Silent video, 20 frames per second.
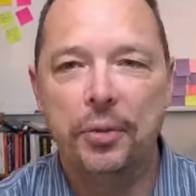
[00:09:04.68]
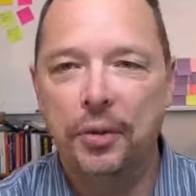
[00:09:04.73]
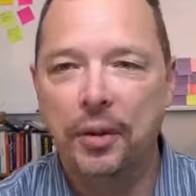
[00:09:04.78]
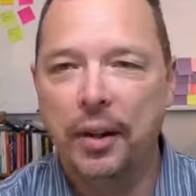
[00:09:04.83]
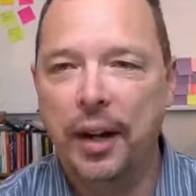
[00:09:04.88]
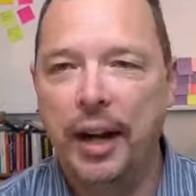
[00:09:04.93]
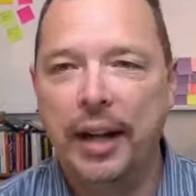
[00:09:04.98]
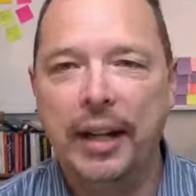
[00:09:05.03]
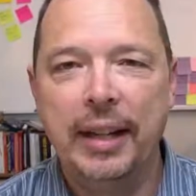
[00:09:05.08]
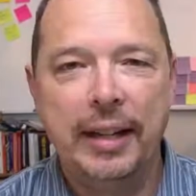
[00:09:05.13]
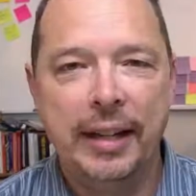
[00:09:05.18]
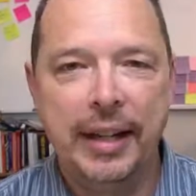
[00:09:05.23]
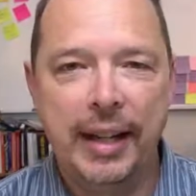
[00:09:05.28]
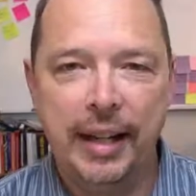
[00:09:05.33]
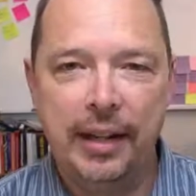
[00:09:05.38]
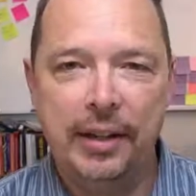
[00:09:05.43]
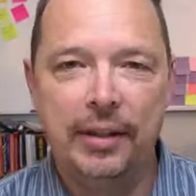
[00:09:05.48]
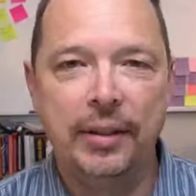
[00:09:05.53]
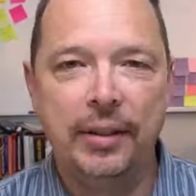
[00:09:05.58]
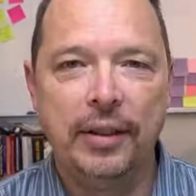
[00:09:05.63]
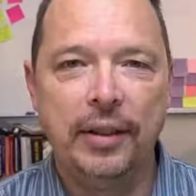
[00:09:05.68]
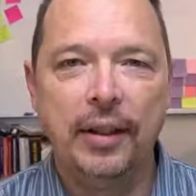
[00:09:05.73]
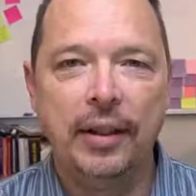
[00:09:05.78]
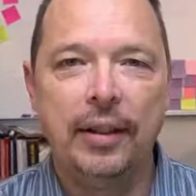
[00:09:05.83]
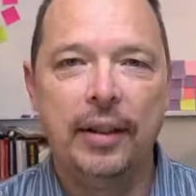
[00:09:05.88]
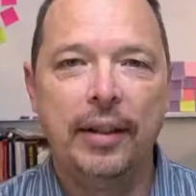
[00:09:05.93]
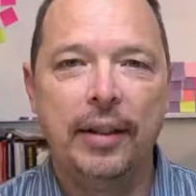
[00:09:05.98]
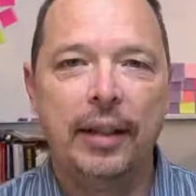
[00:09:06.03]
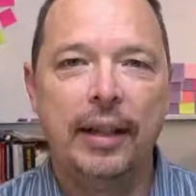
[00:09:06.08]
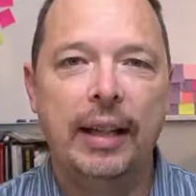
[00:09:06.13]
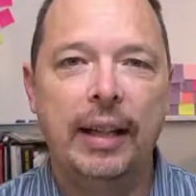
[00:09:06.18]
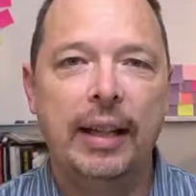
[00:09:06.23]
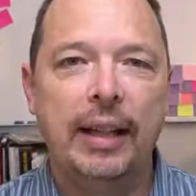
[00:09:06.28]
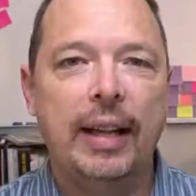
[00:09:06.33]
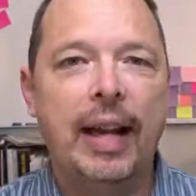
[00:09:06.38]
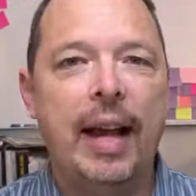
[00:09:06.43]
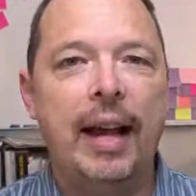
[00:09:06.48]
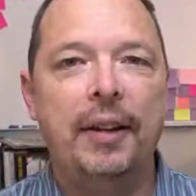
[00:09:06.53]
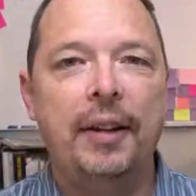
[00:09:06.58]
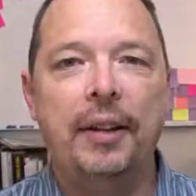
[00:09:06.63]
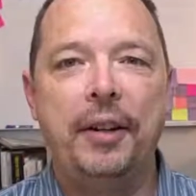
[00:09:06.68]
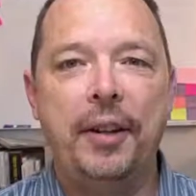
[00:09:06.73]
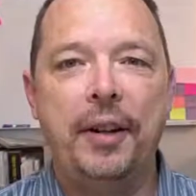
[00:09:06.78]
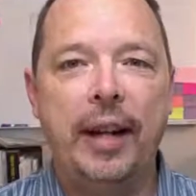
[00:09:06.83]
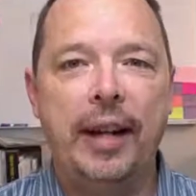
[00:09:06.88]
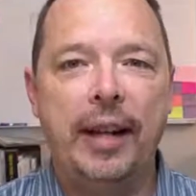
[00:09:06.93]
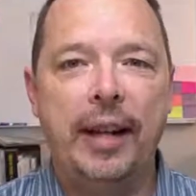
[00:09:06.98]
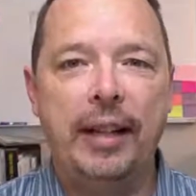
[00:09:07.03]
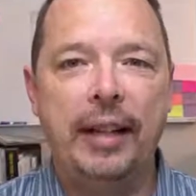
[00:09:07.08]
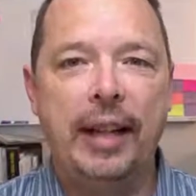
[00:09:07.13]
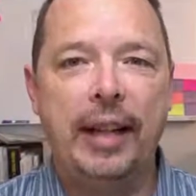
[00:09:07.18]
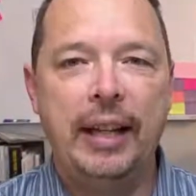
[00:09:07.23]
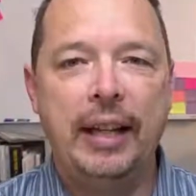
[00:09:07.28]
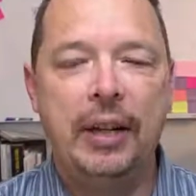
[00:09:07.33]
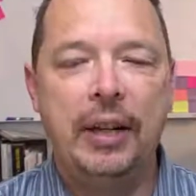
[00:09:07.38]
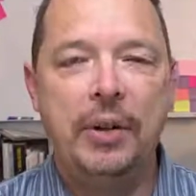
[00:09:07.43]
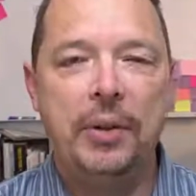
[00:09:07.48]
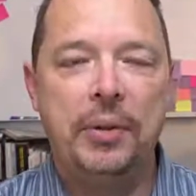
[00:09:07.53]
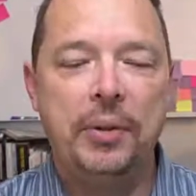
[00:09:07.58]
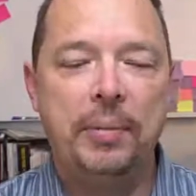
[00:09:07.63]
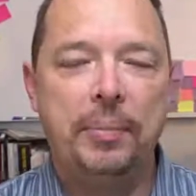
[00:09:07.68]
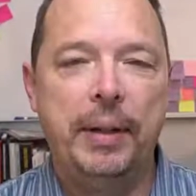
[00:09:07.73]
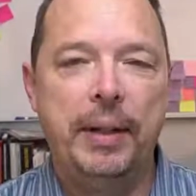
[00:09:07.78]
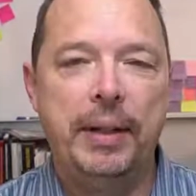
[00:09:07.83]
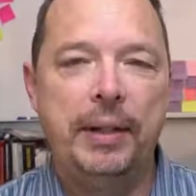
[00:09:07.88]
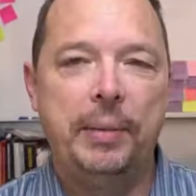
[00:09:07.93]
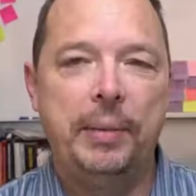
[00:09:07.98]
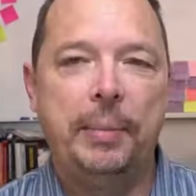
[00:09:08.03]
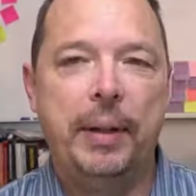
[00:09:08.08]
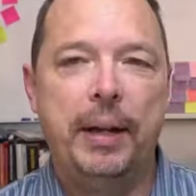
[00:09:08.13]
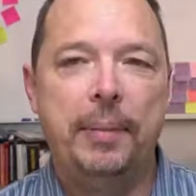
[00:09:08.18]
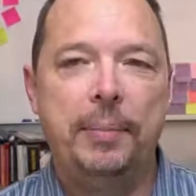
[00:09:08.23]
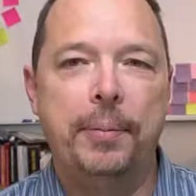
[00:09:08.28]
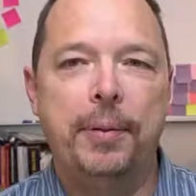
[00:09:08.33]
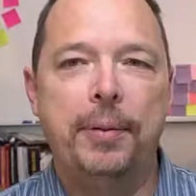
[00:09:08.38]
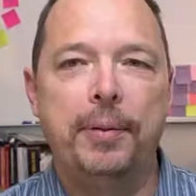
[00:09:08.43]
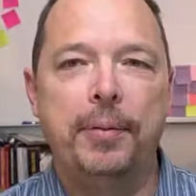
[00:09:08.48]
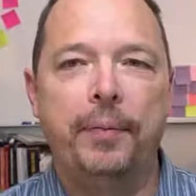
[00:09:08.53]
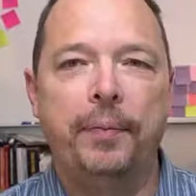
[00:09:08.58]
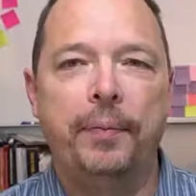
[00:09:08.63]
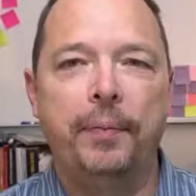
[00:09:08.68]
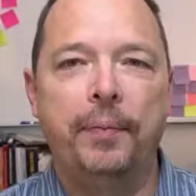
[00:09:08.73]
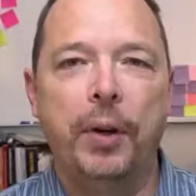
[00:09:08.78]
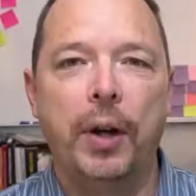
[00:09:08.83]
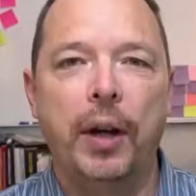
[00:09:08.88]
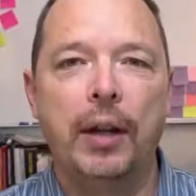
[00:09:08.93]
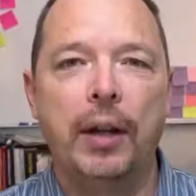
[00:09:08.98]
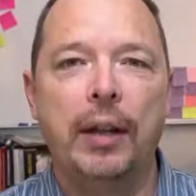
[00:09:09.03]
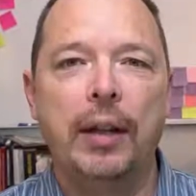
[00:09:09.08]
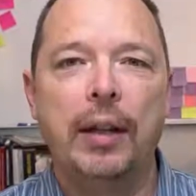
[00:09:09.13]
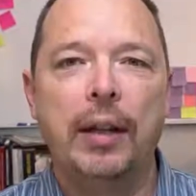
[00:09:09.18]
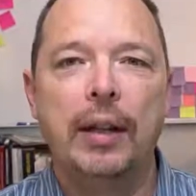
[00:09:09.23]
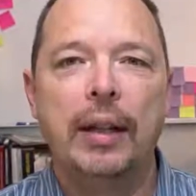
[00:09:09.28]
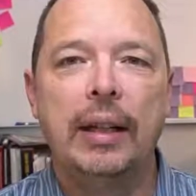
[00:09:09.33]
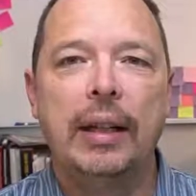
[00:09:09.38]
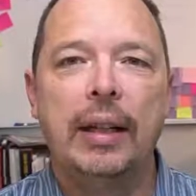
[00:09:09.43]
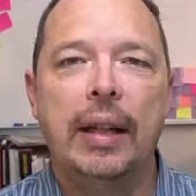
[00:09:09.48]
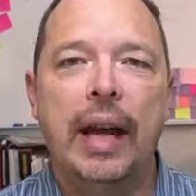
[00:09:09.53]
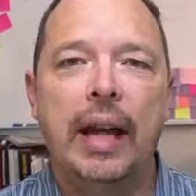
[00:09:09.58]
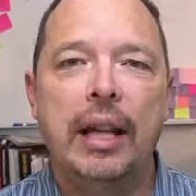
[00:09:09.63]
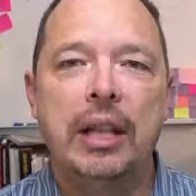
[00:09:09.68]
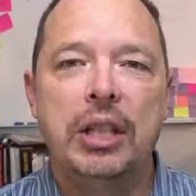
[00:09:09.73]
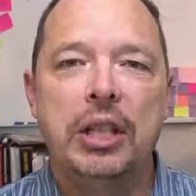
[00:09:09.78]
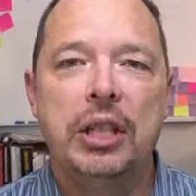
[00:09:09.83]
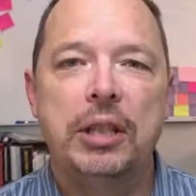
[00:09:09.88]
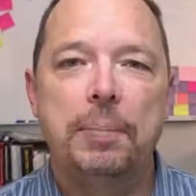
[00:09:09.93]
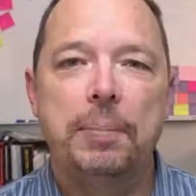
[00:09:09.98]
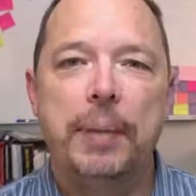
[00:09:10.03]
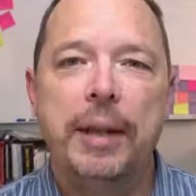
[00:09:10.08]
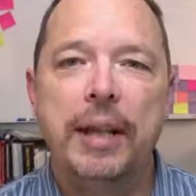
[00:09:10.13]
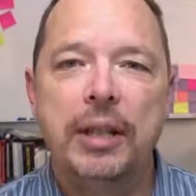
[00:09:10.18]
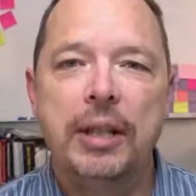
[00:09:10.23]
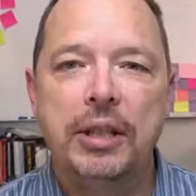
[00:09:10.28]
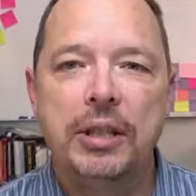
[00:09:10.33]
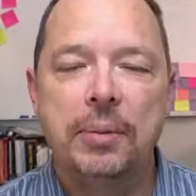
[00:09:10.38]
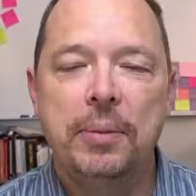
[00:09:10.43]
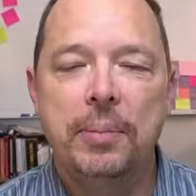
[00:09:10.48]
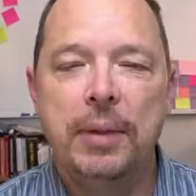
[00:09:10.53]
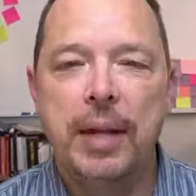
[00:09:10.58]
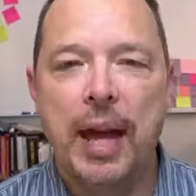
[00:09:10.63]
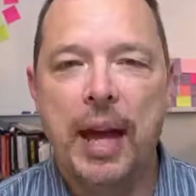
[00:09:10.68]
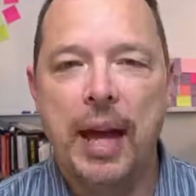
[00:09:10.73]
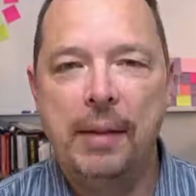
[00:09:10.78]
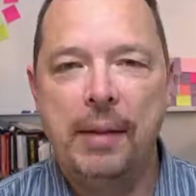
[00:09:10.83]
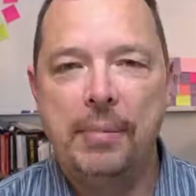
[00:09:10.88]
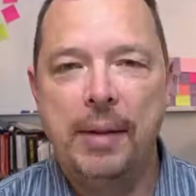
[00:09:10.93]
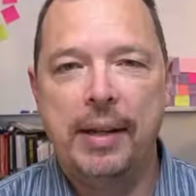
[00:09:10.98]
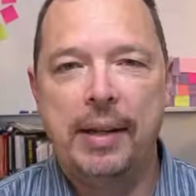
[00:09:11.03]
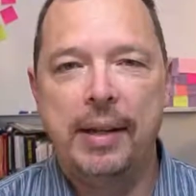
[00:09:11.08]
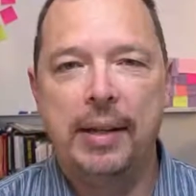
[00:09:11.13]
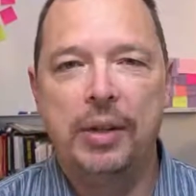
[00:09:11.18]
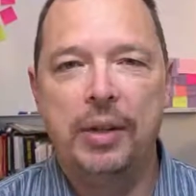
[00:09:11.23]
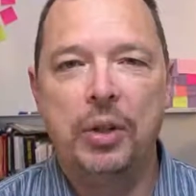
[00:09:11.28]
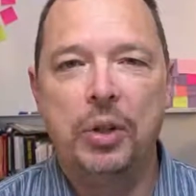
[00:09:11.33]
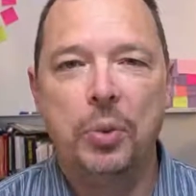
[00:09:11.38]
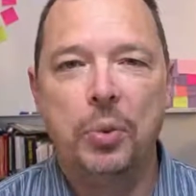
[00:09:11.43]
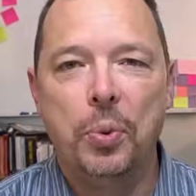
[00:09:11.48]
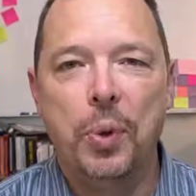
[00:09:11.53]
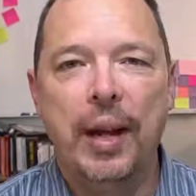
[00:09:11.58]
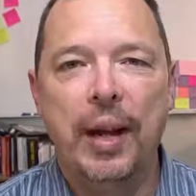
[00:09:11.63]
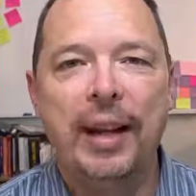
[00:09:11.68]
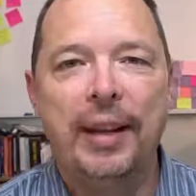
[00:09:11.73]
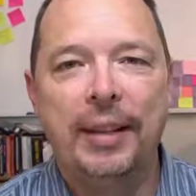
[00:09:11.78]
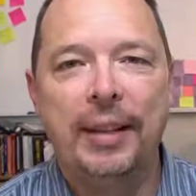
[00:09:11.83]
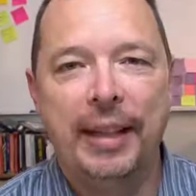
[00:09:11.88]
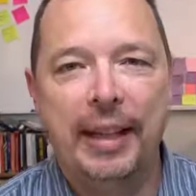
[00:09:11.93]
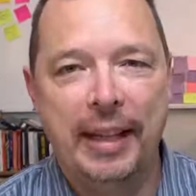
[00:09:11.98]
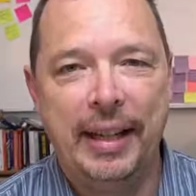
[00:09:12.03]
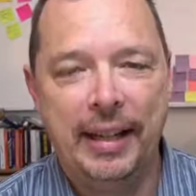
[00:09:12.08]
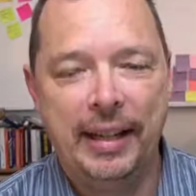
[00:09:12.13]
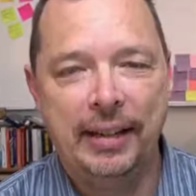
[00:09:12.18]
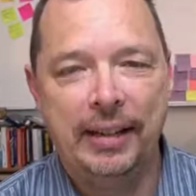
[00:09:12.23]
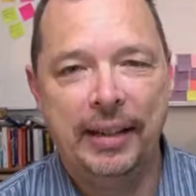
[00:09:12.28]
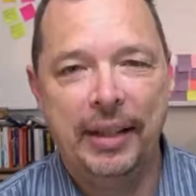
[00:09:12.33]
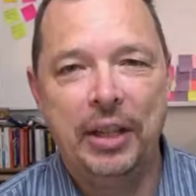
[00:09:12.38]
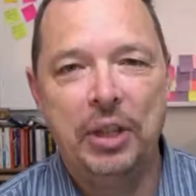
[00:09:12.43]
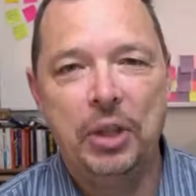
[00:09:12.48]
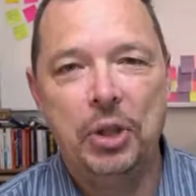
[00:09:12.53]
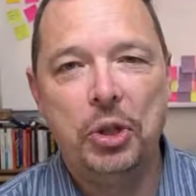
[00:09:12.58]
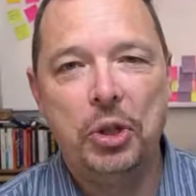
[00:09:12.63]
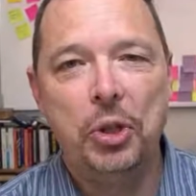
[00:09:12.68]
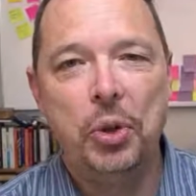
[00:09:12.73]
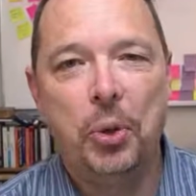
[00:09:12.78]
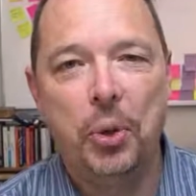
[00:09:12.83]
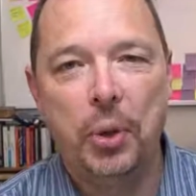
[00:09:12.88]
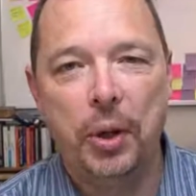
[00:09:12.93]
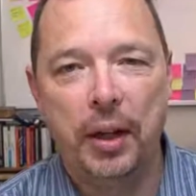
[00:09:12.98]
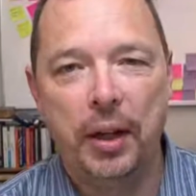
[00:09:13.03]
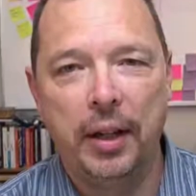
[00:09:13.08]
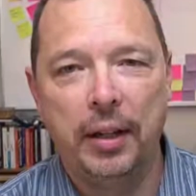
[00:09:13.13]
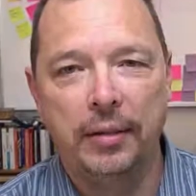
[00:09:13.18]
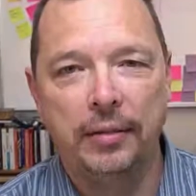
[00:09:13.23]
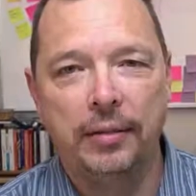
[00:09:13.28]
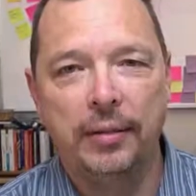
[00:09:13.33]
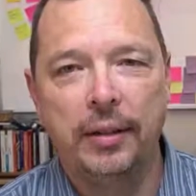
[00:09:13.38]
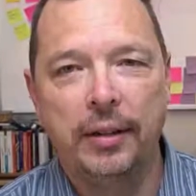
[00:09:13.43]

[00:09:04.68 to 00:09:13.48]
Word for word: write it down. Get it out of your head and get it onto a piece of paper, right? And spend some time in it. Dwell in it. Enjoy it.